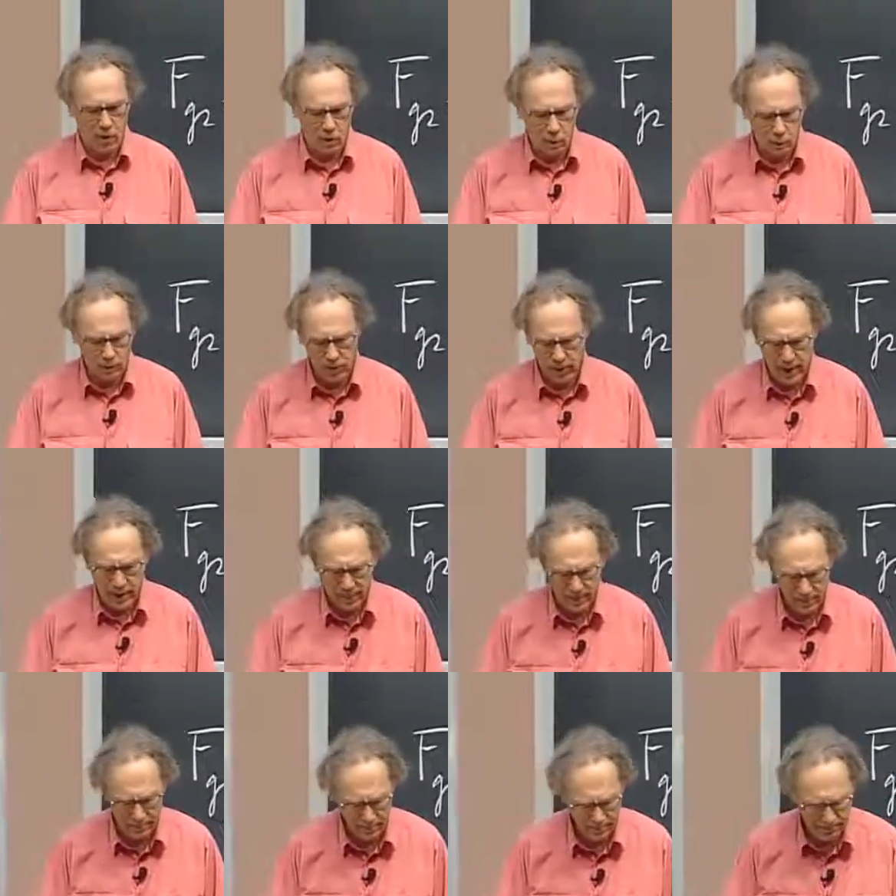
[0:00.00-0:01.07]
our world
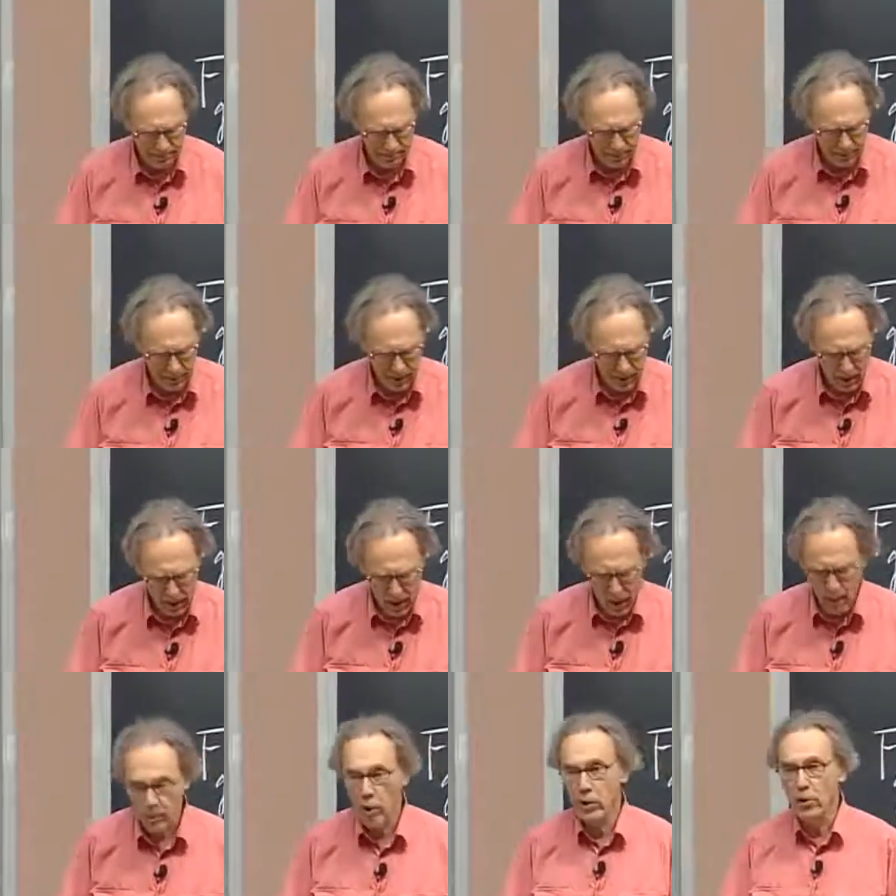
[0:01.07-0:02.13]
together.
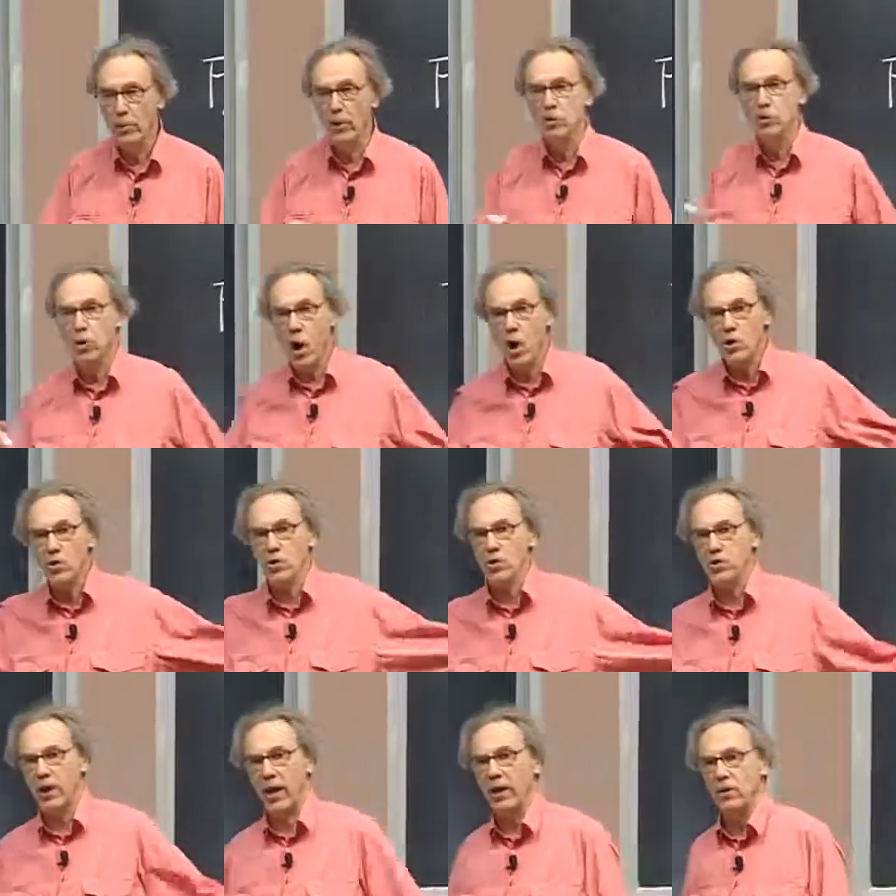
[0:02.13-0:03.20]
But on a much
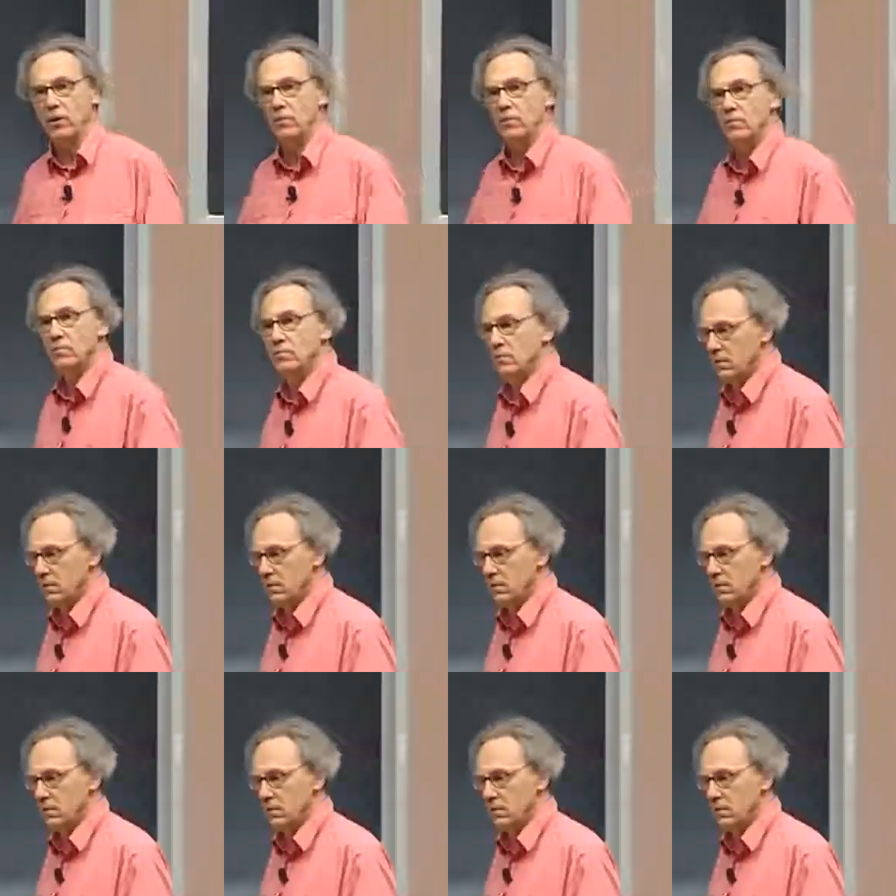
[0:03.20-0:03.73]
larger scale,